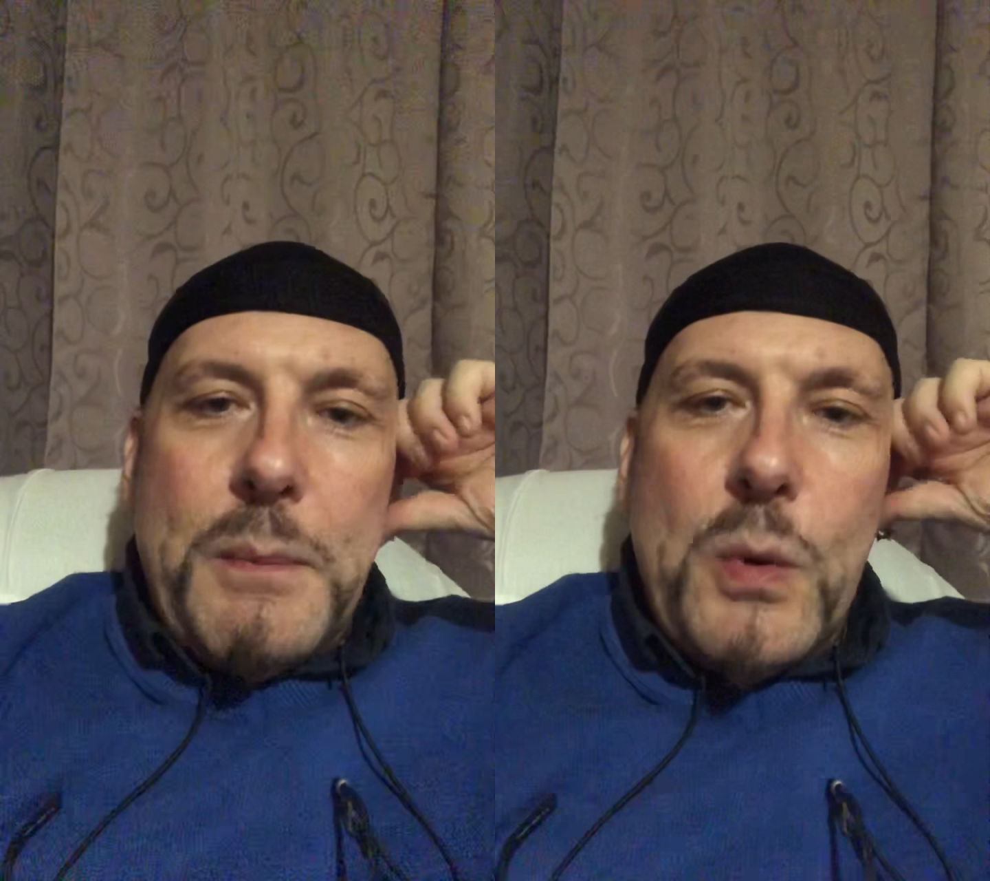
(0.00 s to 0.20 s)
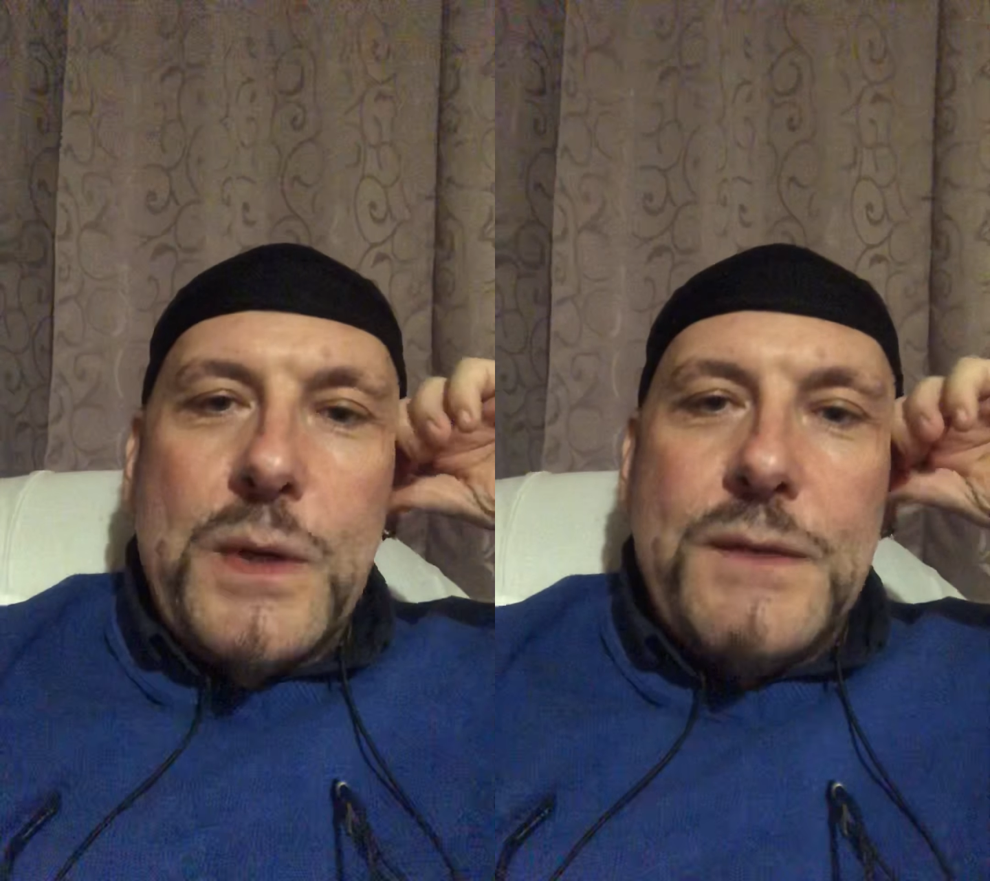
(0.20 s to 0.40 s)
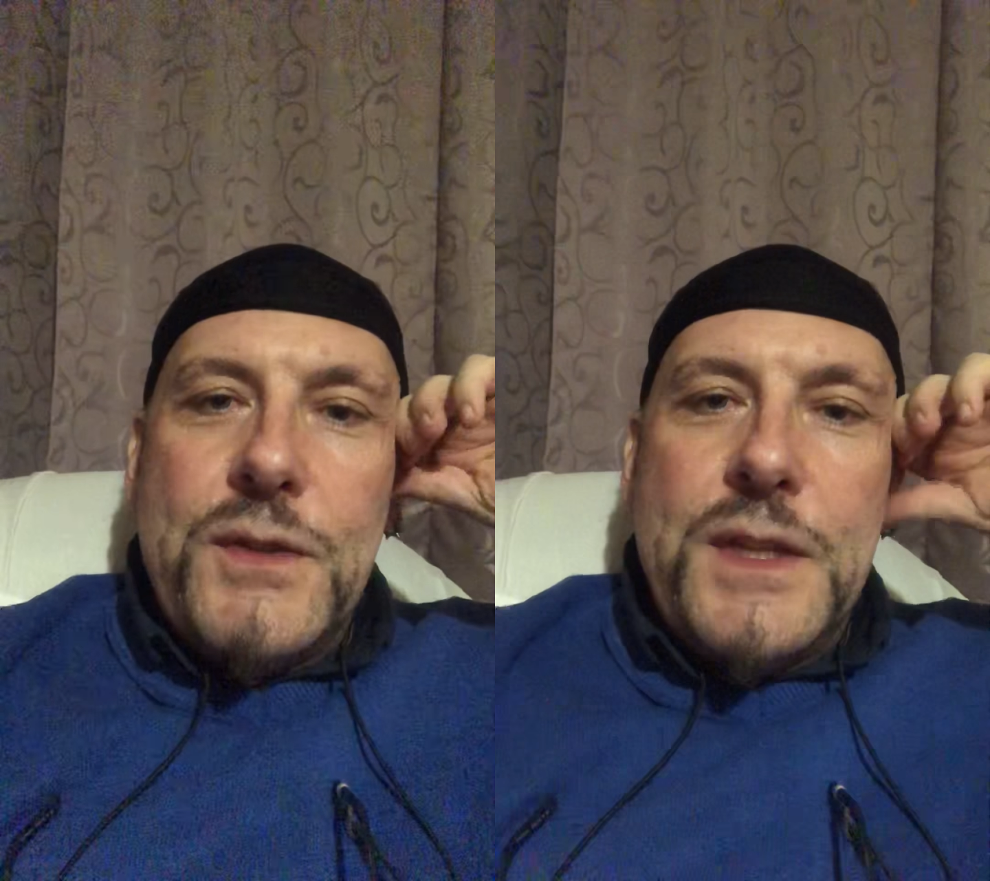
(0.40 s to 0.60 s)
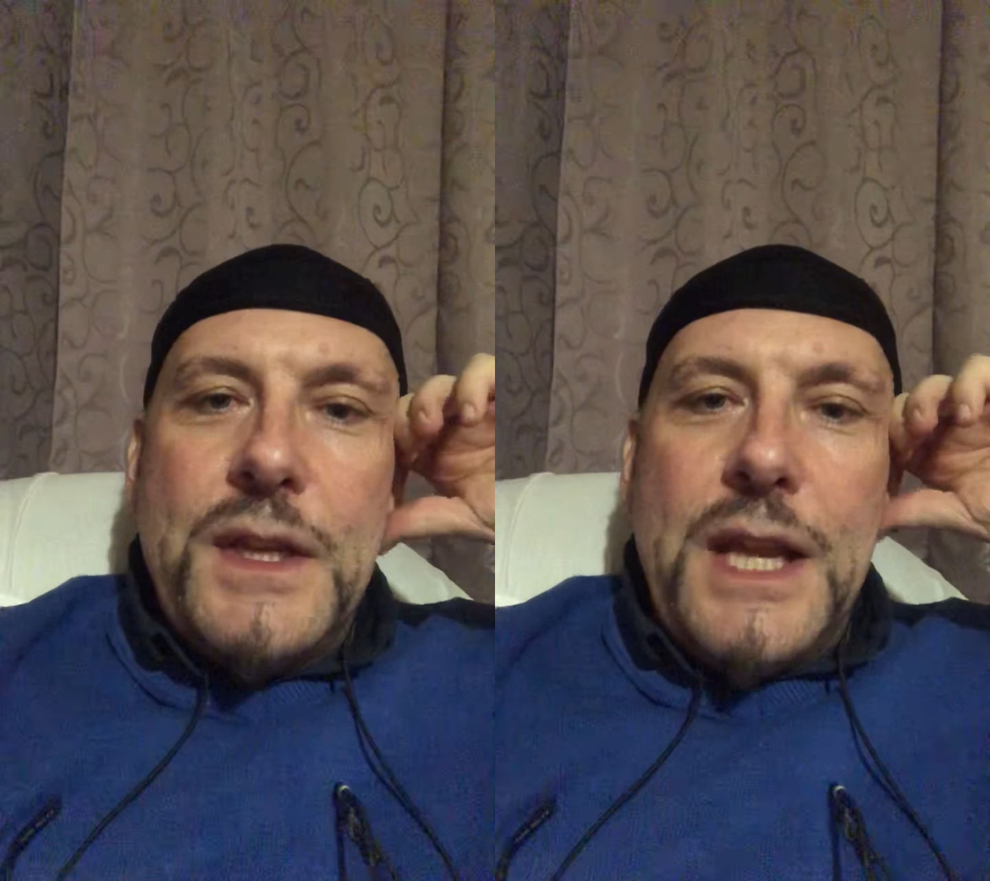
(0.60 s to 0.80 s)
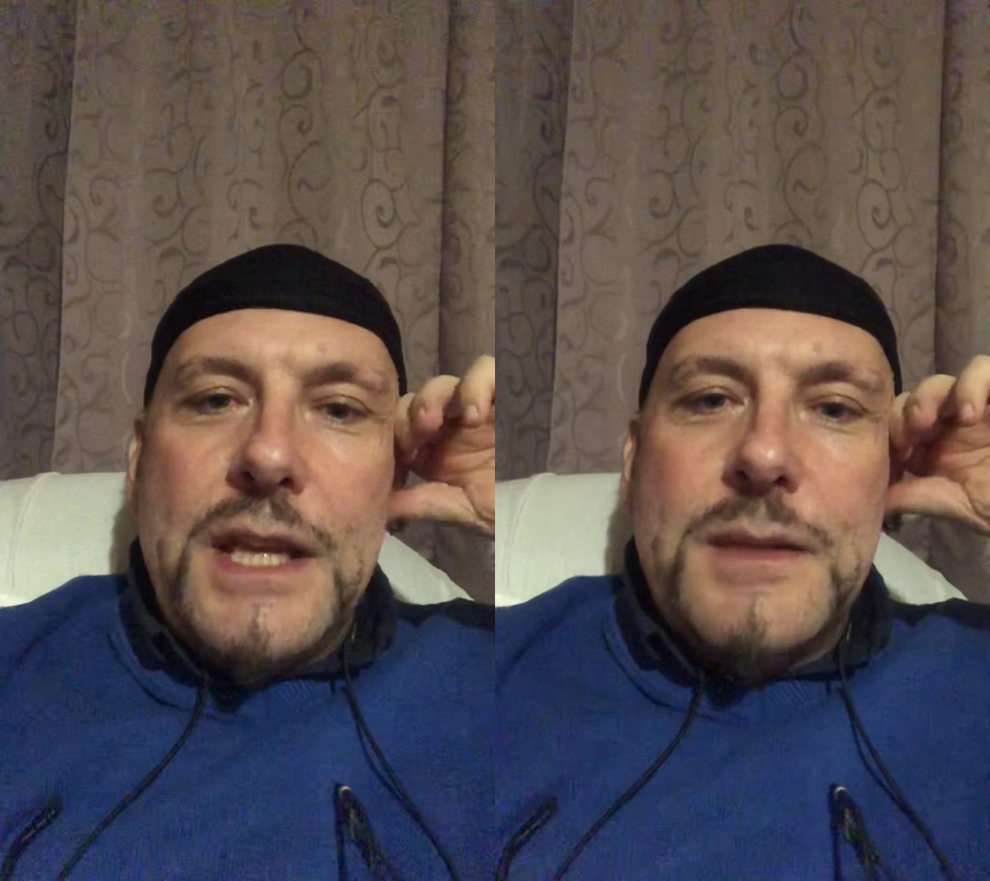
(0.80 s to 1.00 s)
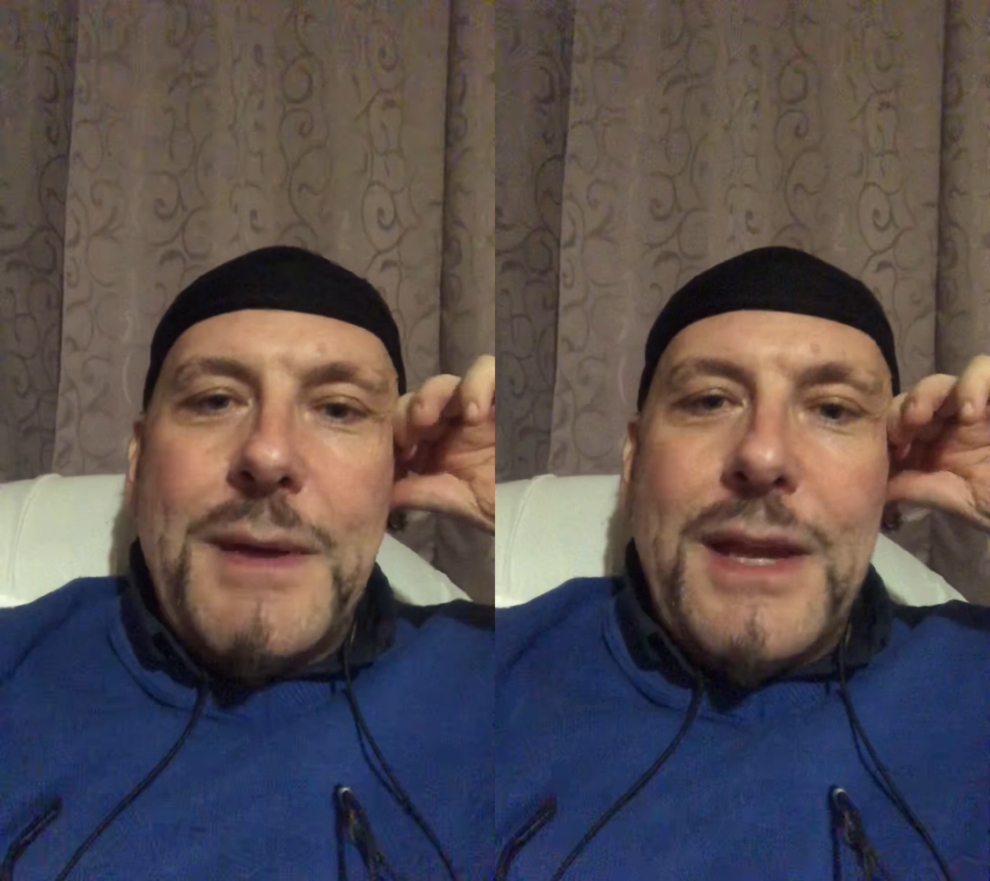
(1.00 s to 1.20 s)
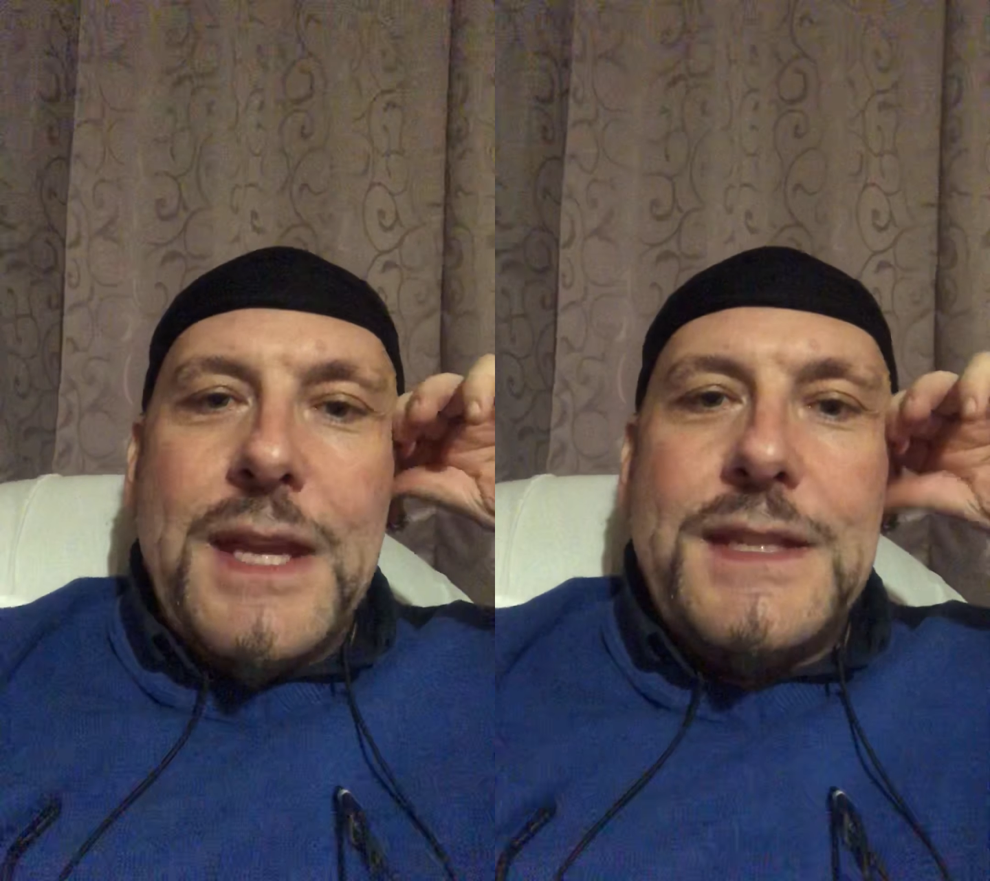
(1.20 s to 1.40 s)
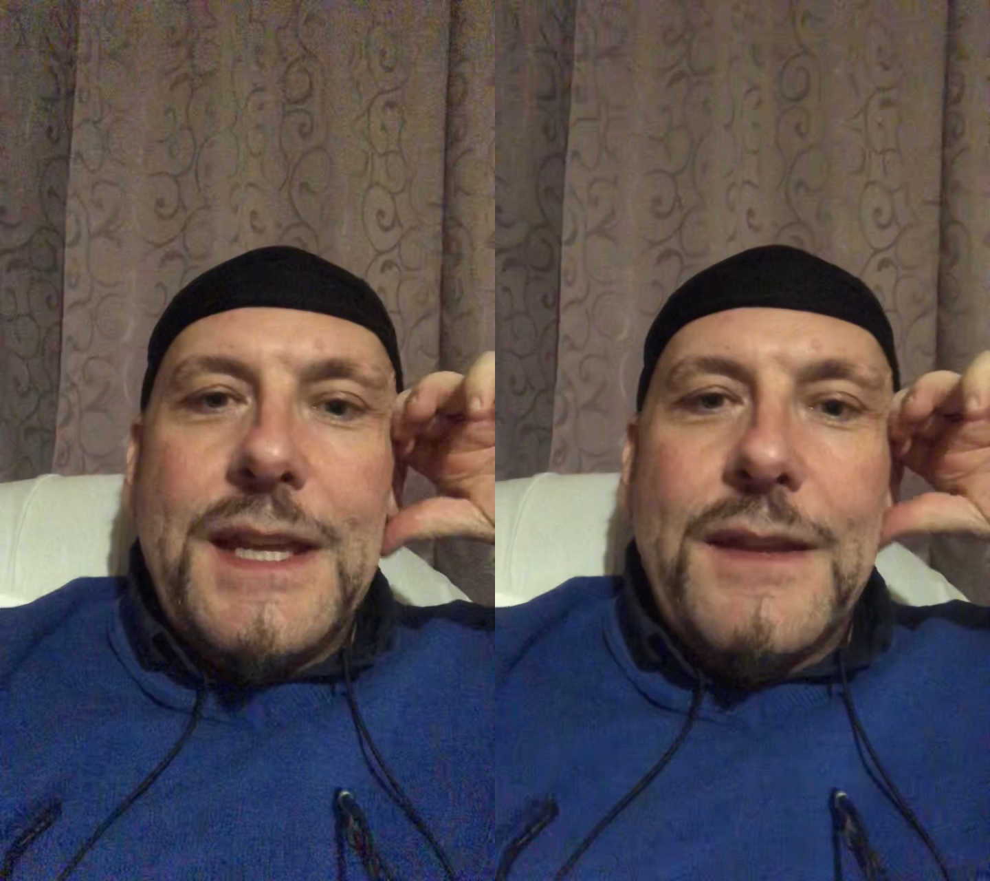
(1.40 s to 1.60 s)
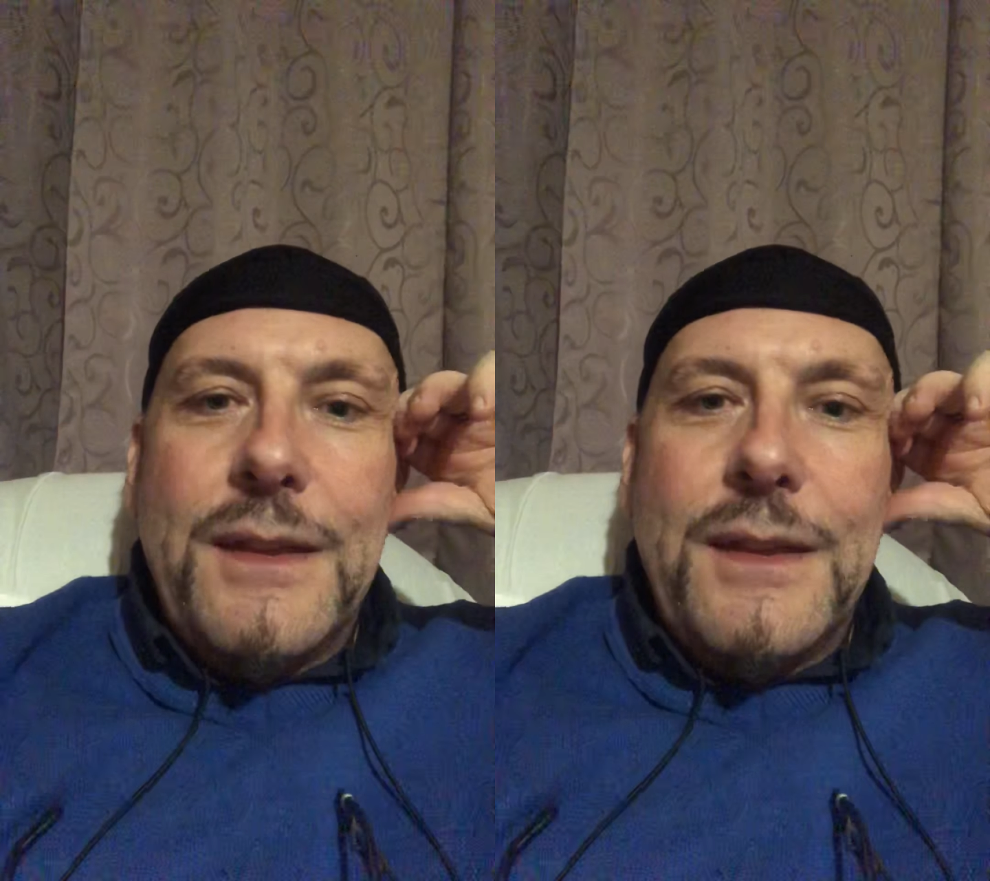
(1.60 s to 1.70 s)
boys of a certain age about kissing,